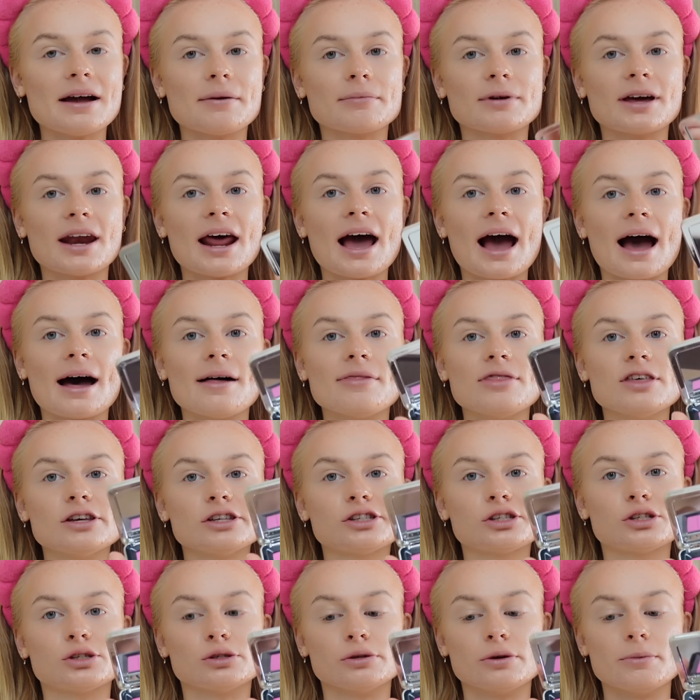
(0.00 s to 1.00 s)
I'm gonna add
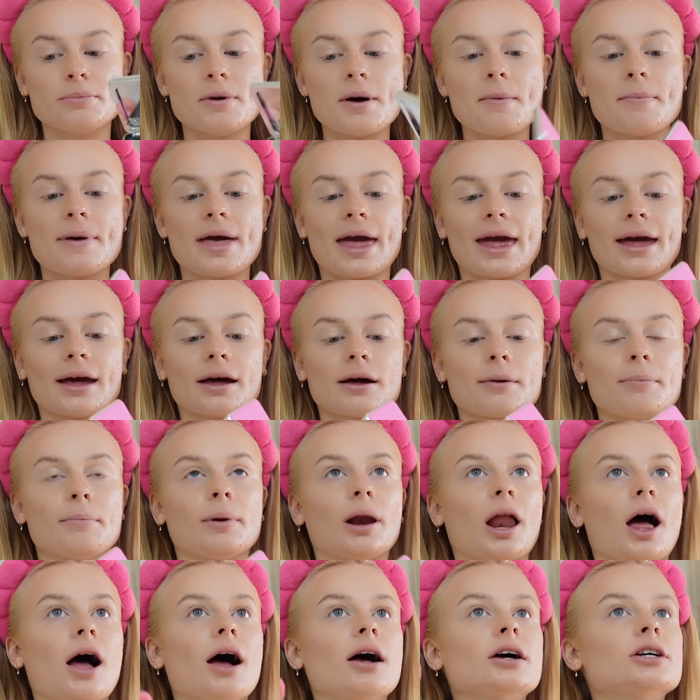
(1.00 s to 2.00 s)
this super pink
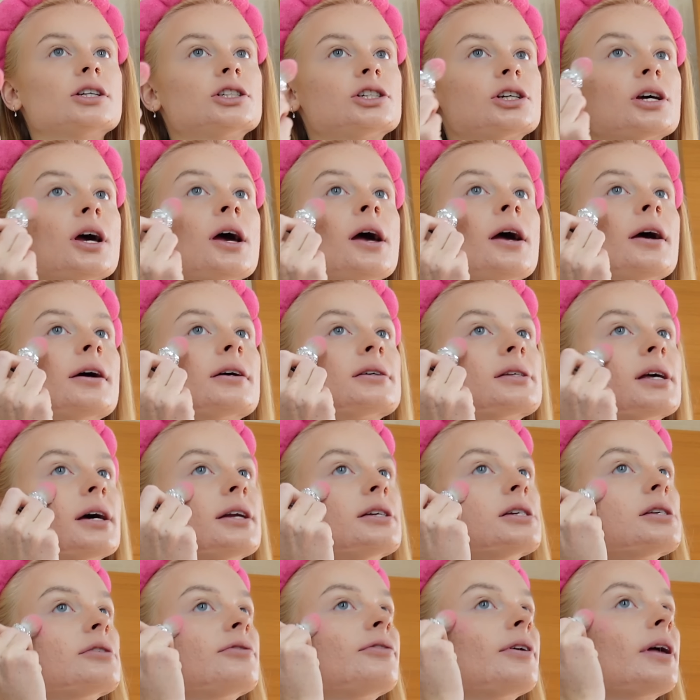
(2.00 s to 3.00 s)
blush because I
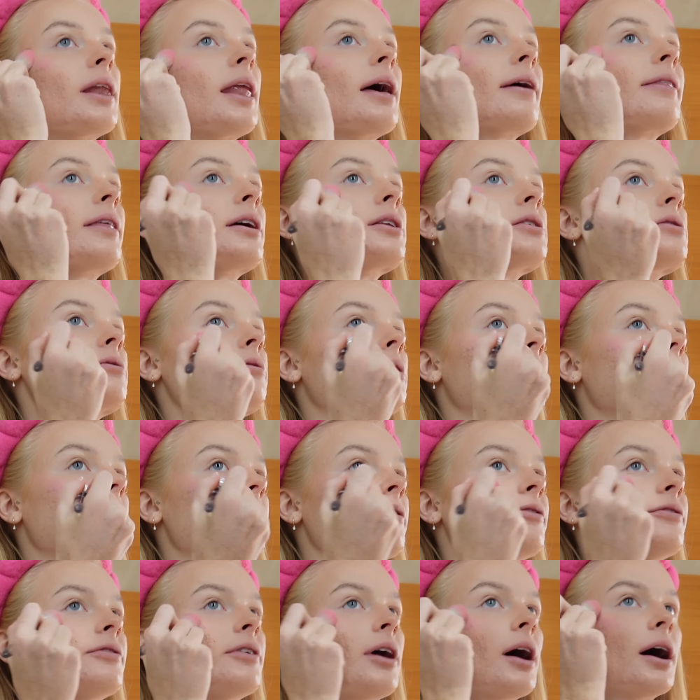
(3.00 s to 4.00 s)
just feel like that's really
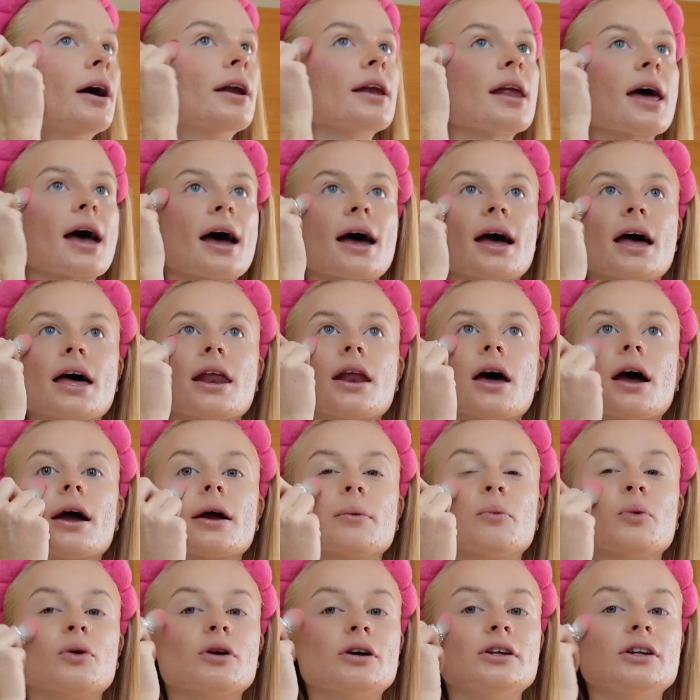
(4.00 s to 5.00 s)
fun and I
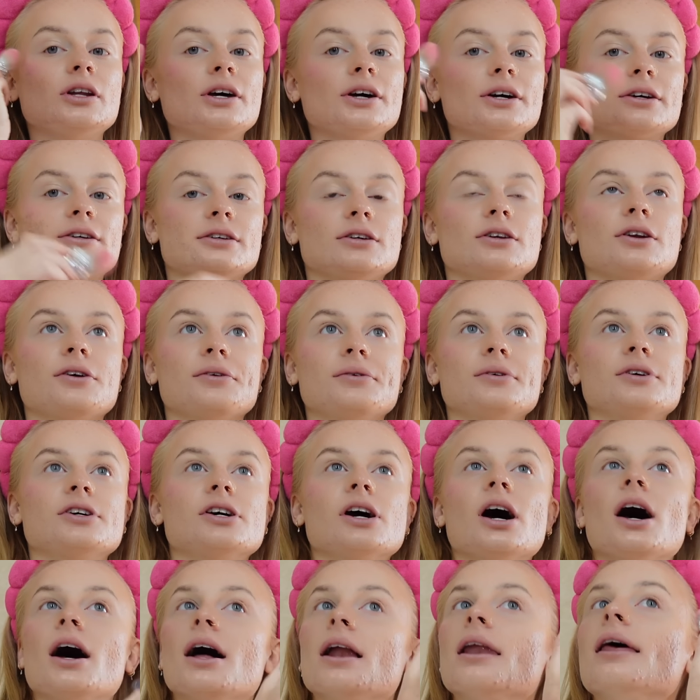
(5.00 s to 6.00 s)
wanna look, you know,
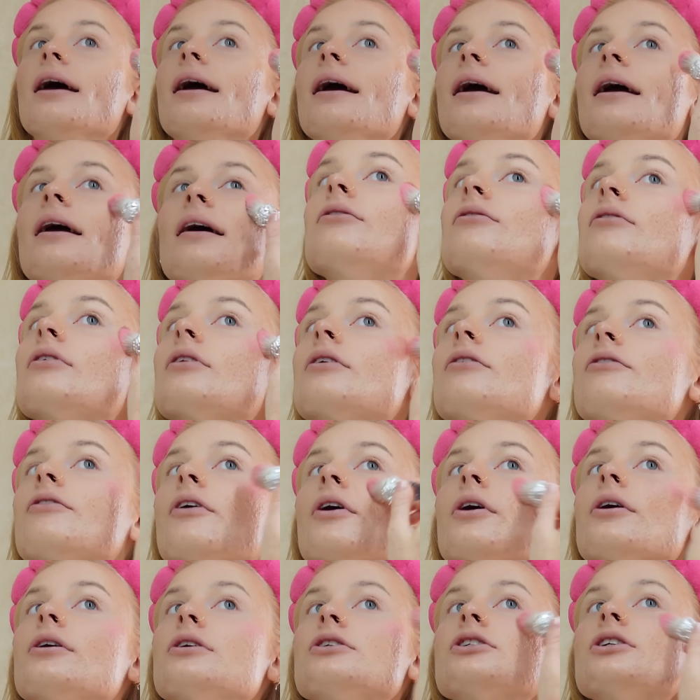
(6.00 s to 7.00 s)
girly for the
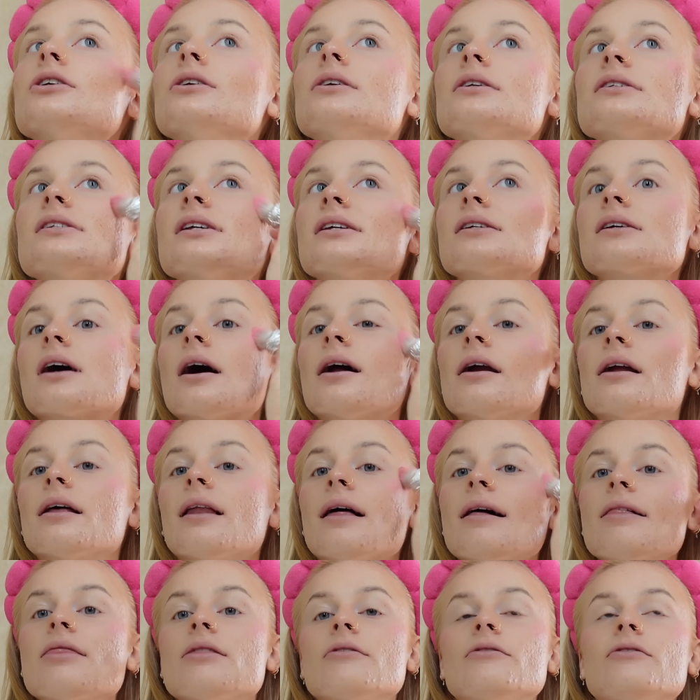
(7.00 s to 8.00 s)
photo shoot because that's kind of
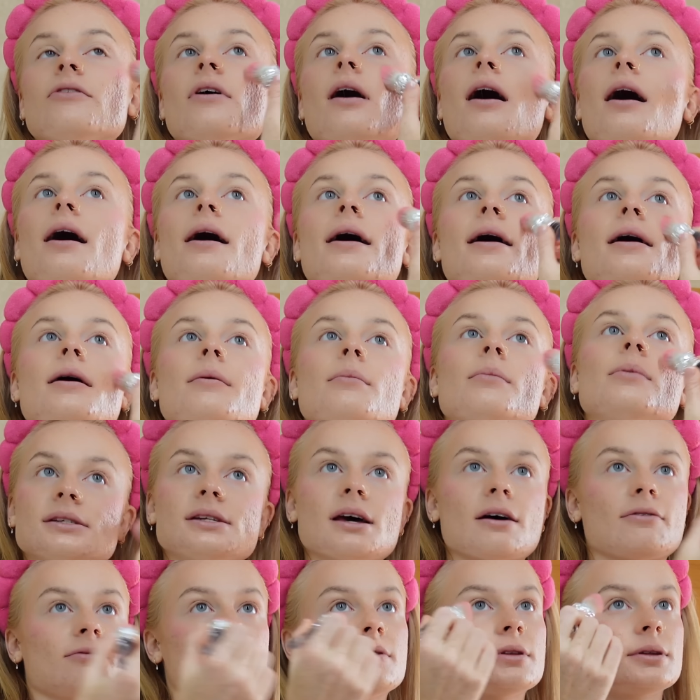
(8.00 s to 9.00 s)
like the vibe. It's
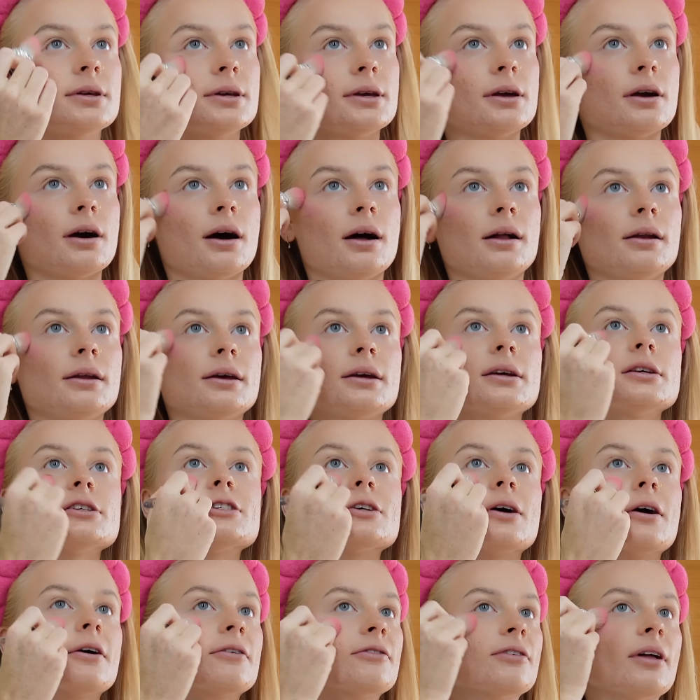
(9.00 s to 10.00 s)
definitely girly,
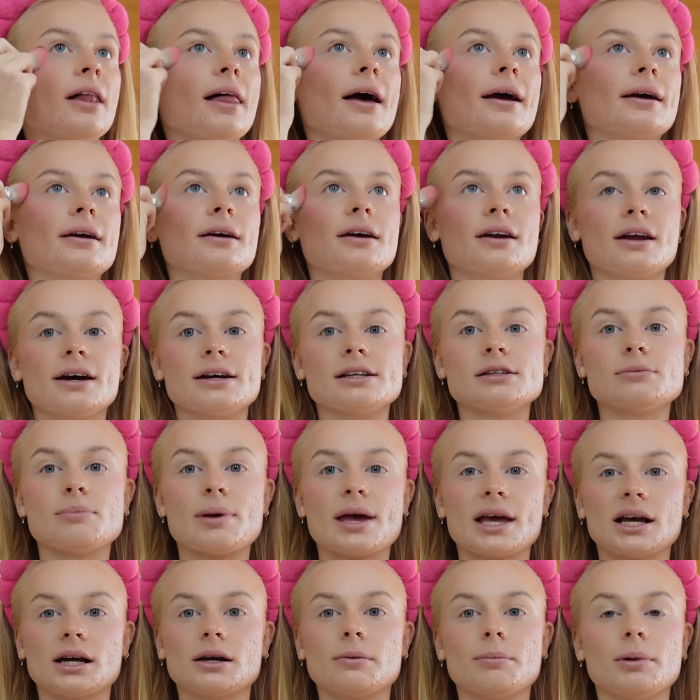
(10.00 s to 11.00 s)
so I feel like a nice
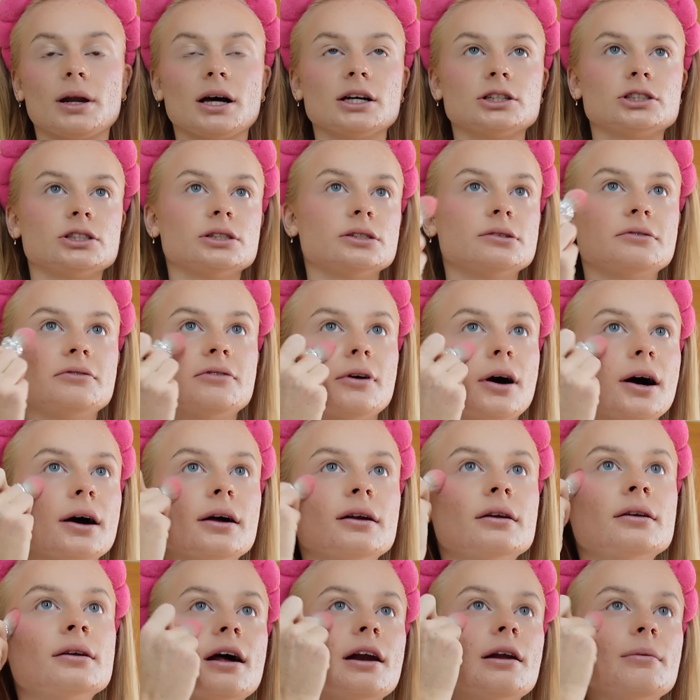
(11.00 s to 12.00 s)
pink blush is
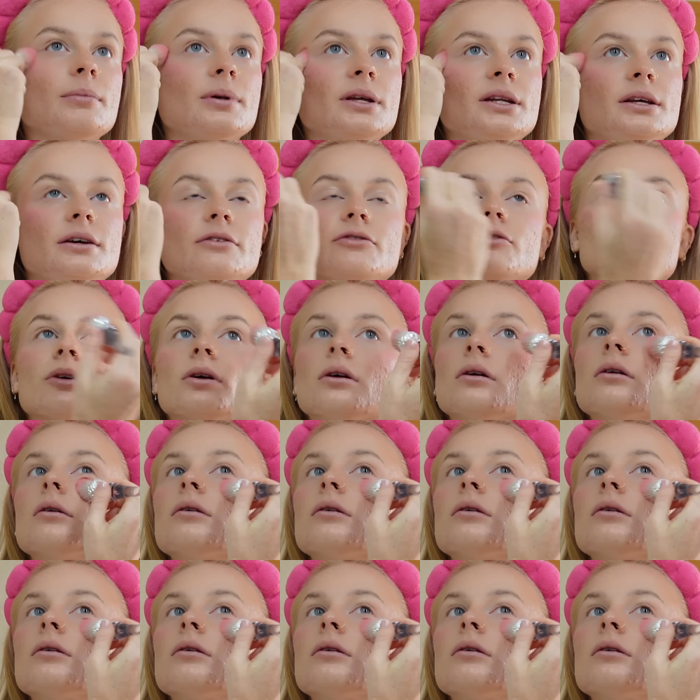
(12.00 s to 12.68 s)
fun and a bit different.